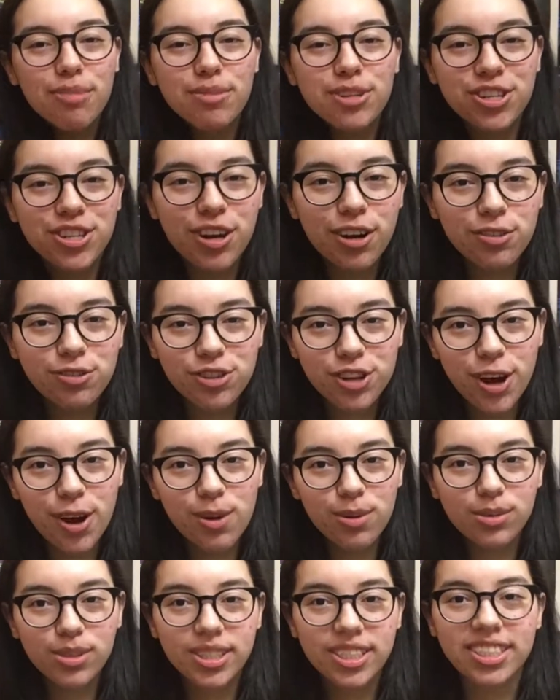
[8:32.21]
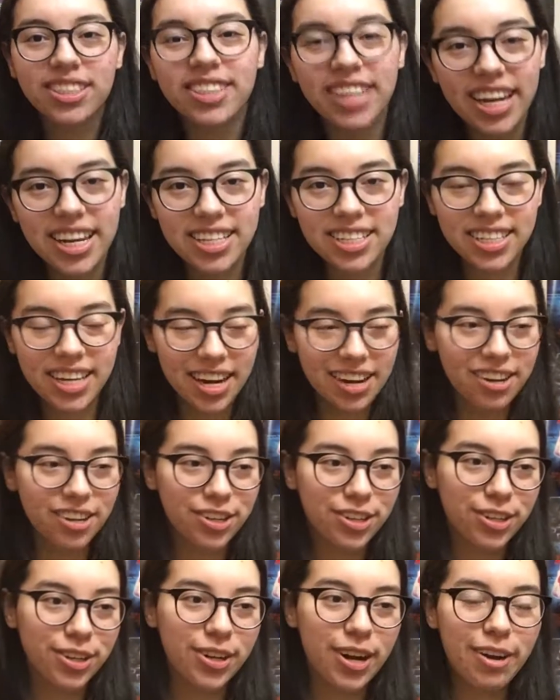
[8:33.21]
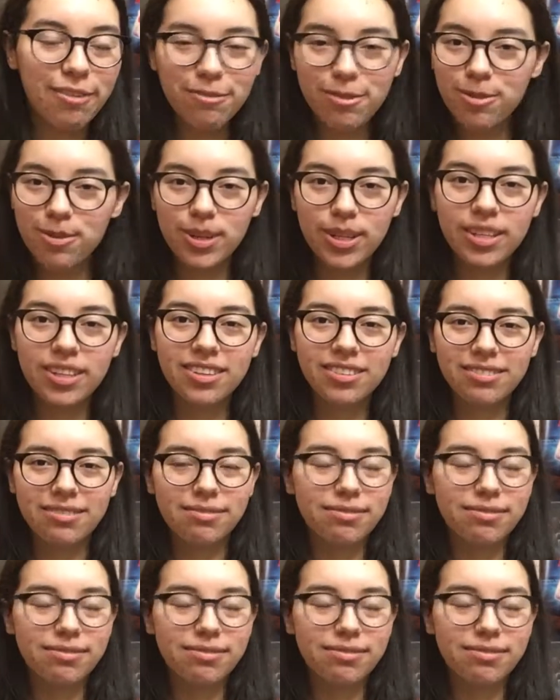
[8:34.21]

Michelle Jones, Zendaya's character. Everyone